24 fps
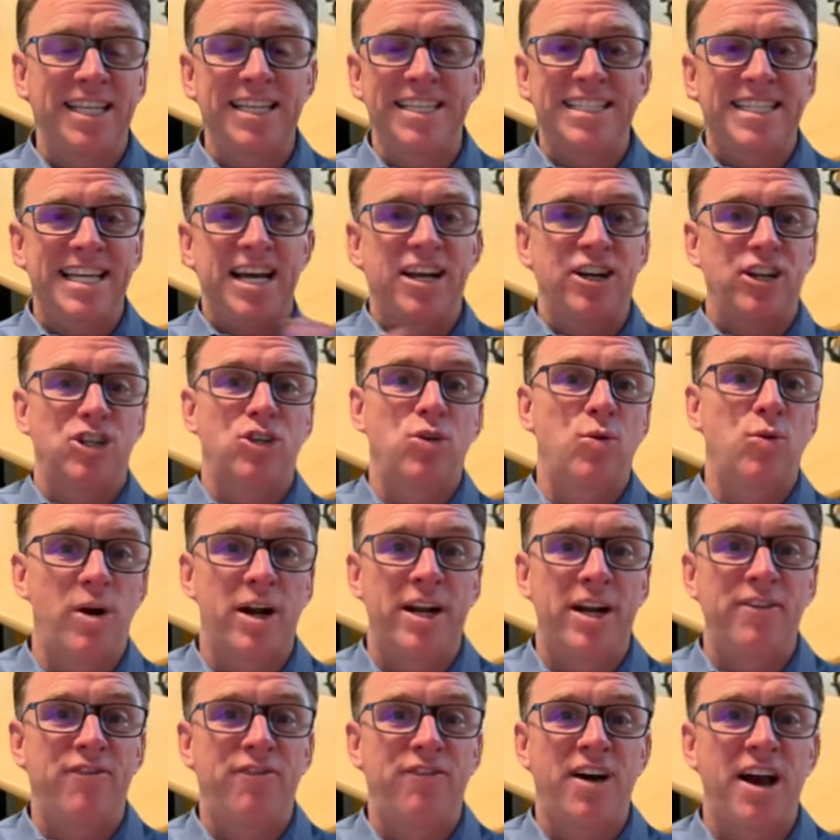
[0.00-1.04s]
this down to
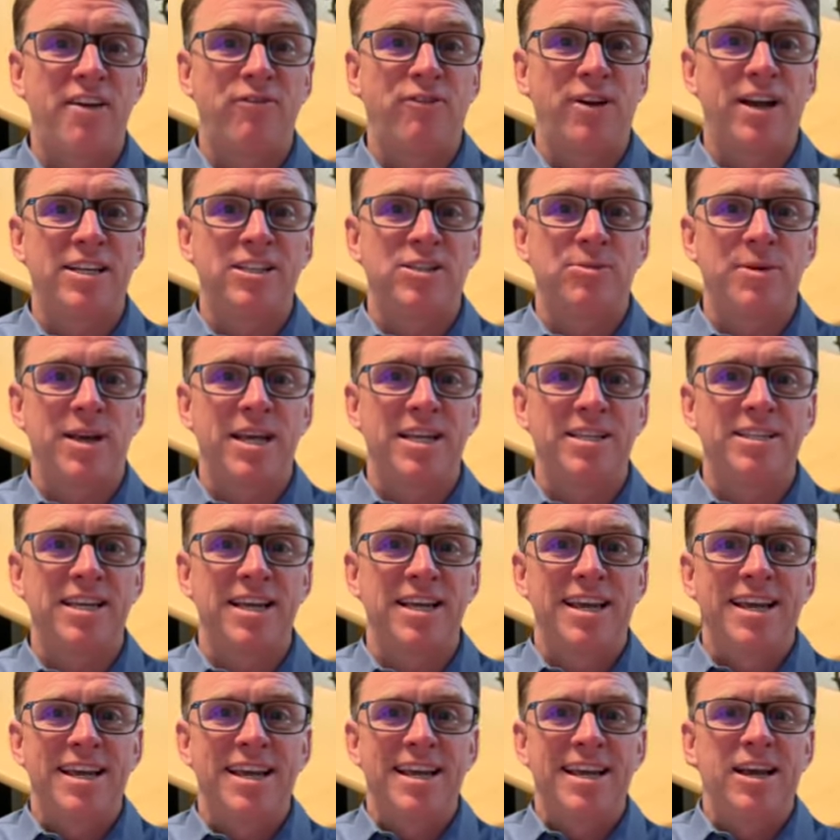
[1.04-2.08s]
twenty-five resumes.
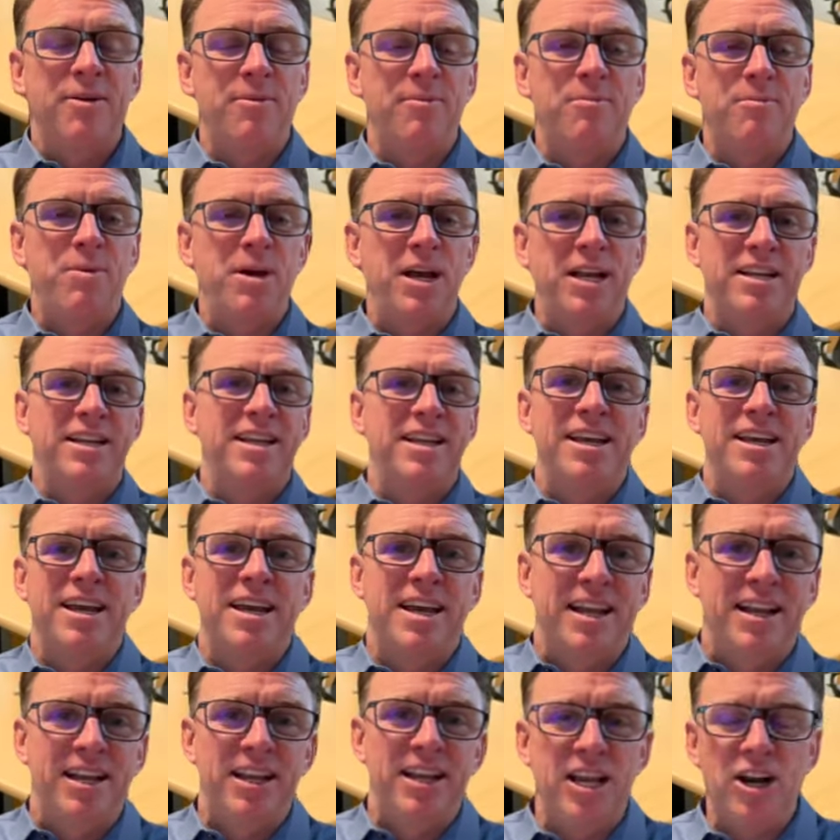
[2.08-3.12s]
Yeah, but
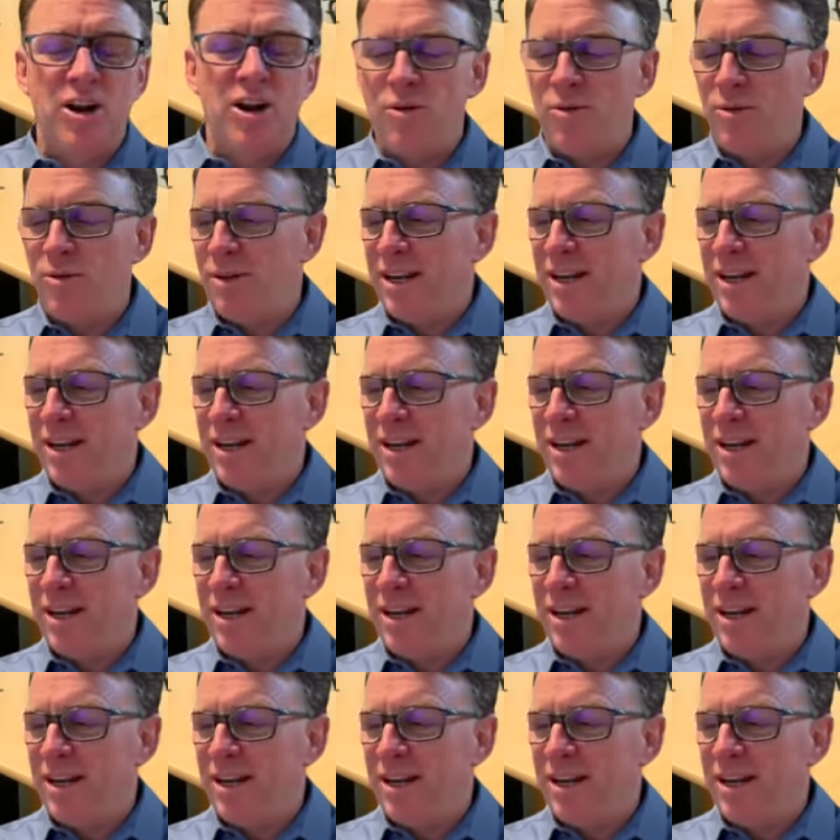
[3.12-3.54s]
you know,